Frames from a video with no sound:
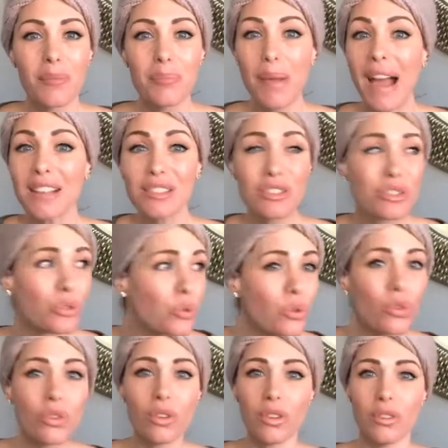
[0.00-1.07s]
Back to
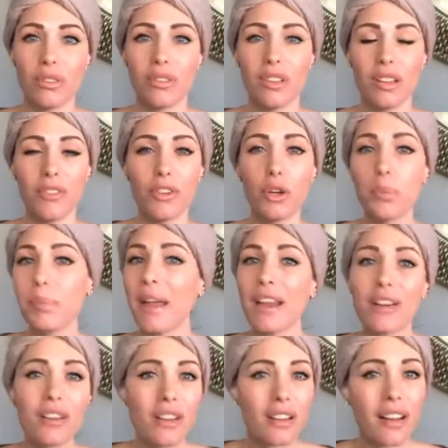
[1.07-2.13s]
school, if you're a
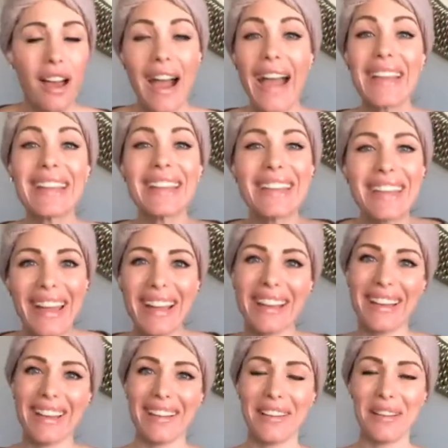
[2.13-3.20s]
parent, I get
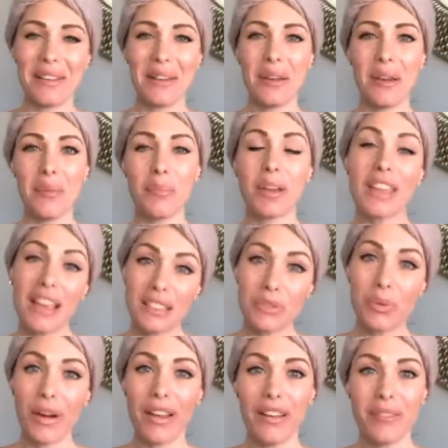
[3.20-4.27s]
it. But guess
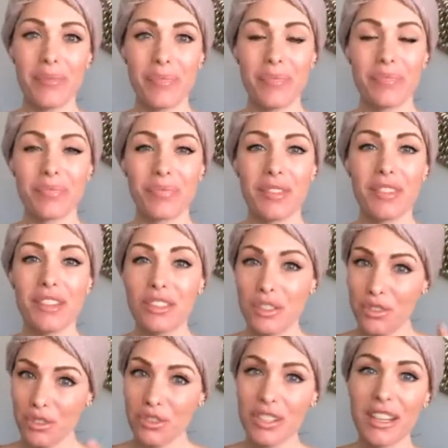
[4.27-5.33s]
what? This
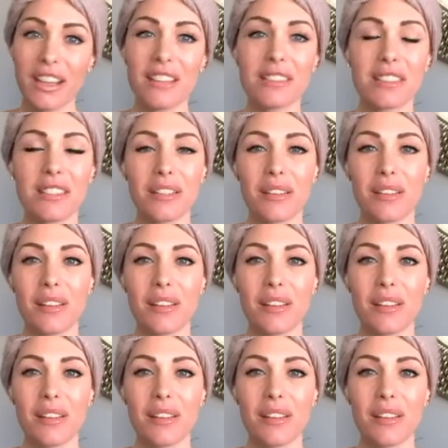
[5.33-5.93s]
is your chance.